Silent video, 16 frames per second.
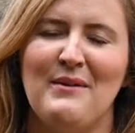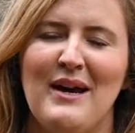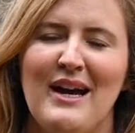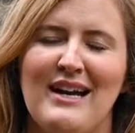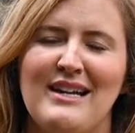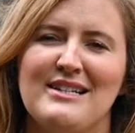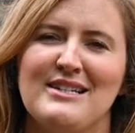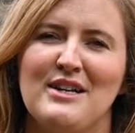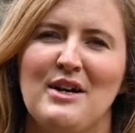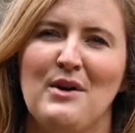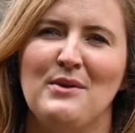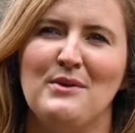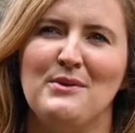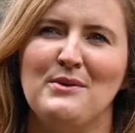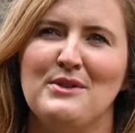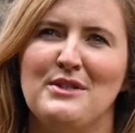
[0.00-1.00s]
at
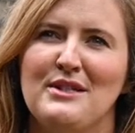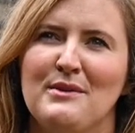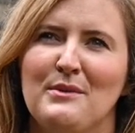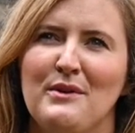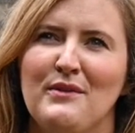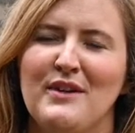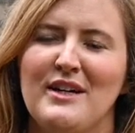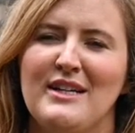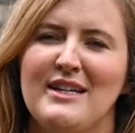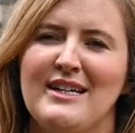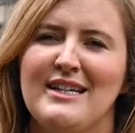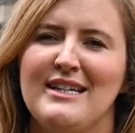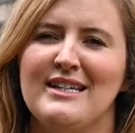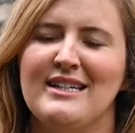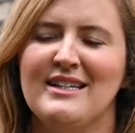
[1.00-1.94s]
Old Wolvernian